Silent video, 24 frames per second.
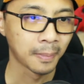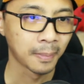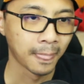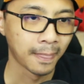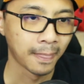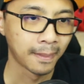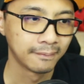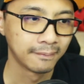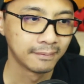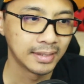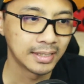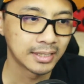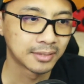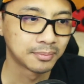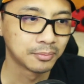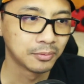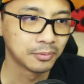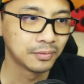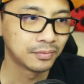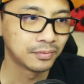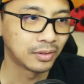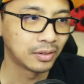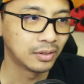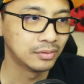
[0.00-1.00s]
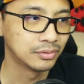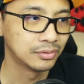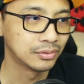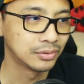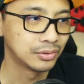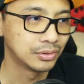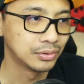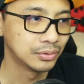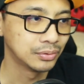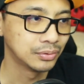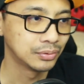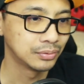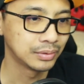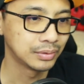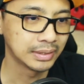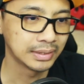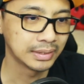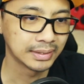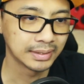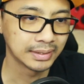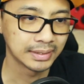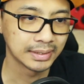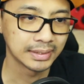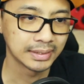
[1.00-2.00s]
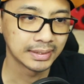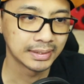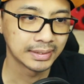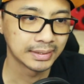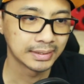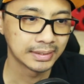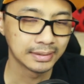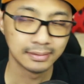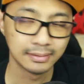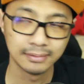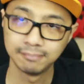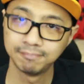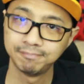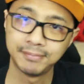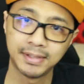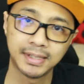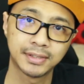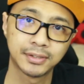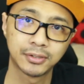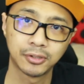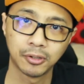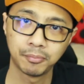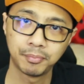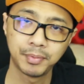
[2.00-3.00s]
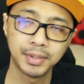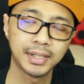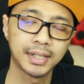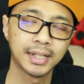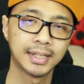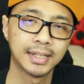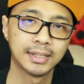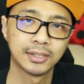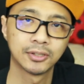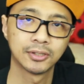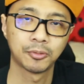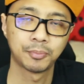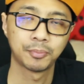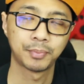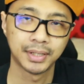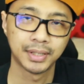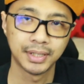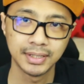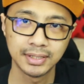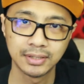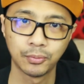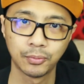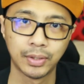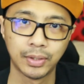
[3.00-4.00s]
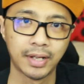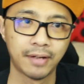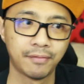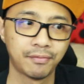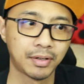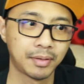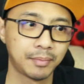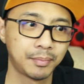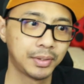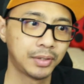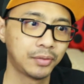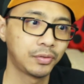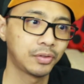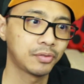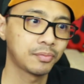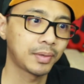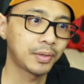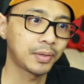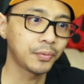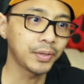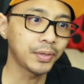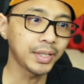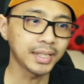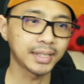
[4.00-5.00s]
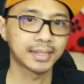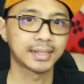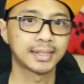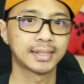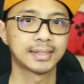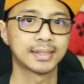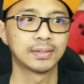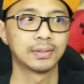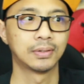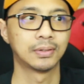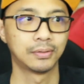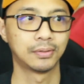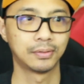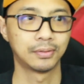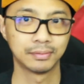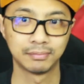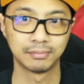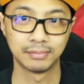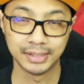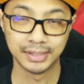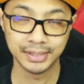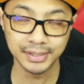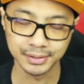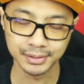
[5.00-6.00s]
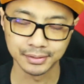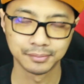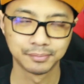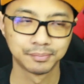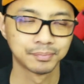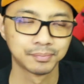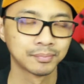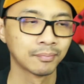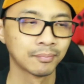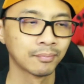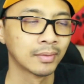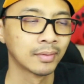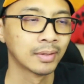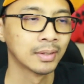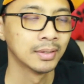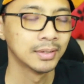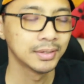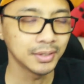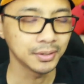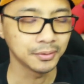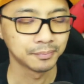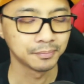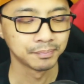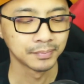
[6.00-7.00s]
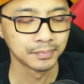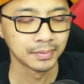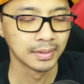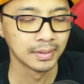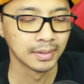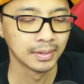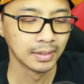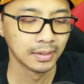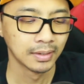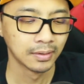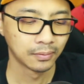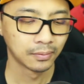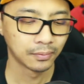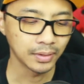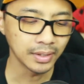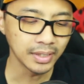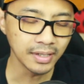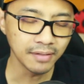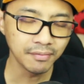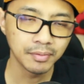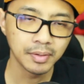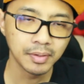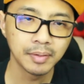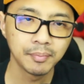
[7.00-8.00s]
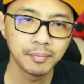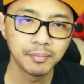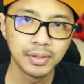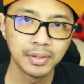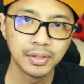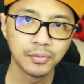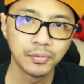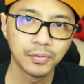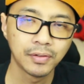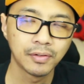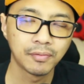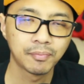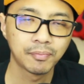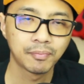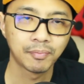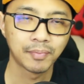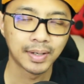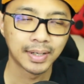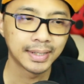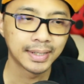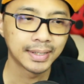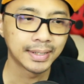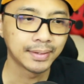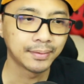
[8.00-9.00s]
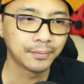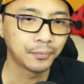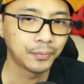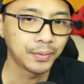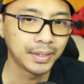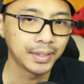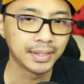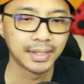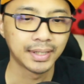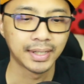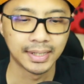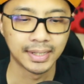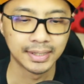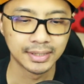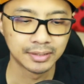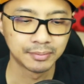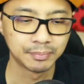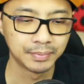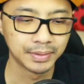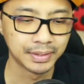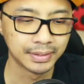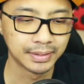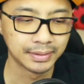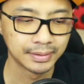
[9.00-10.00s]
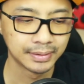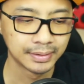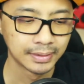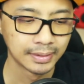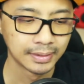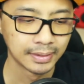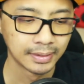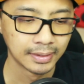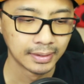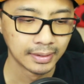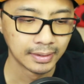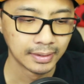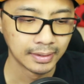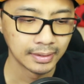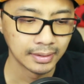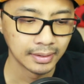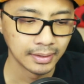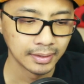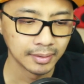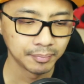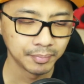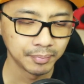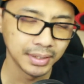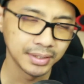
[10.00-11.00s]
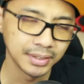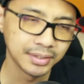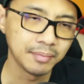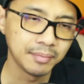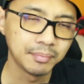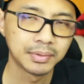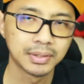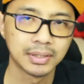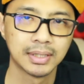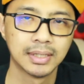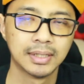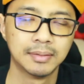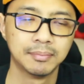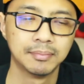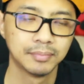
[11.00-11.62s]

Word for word: let's move on to the next topic. And next topic is what have I been doing my week or year? So, what have I been doing? My week has been uh, pretty simple. Um,